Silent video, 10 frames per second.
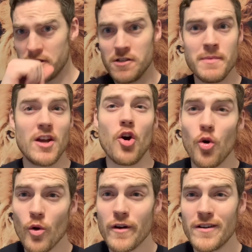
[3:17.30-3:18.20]

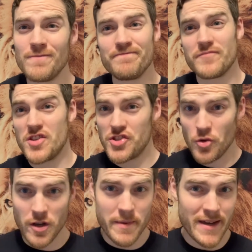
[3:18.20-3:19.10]
corn,
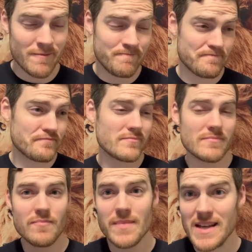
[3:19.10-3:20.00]
soybean,
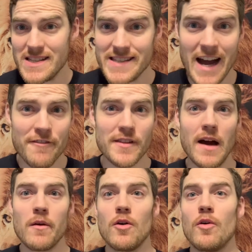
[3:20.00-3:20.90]

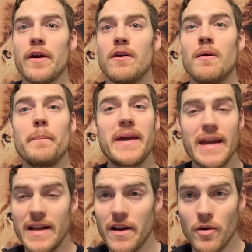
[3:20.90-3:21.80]
safflower oil,
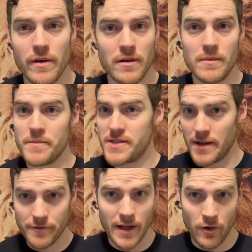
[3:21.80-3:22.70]
peanut oil,
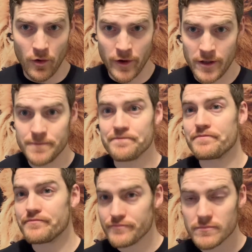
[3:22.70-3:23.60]
sunflower oil,
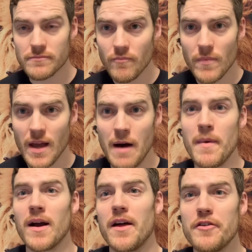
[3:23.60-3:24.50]

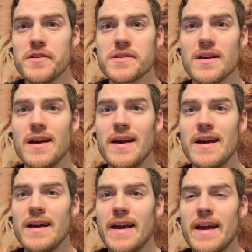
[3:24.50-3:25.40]
among others.
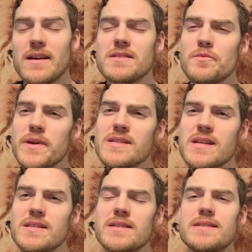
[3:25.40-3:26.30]
Okay, because the reason is
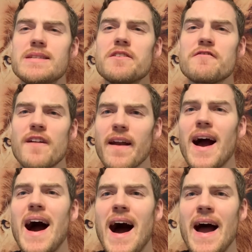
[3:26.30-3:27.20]
because these are very
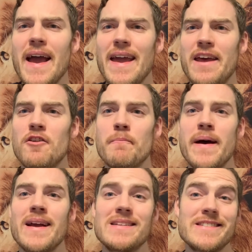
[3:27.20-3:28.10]
high in
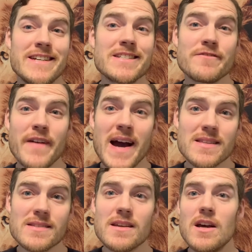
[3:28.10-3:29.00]
omega-6
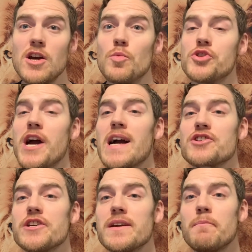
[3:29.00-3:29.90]
fats, which
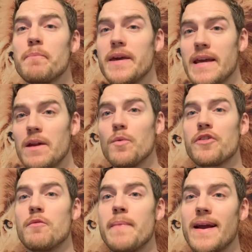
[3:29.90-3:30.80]
actually compete with
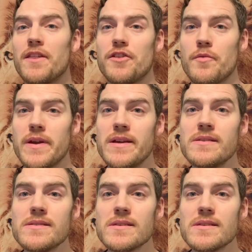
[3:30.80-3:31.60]
omega-3s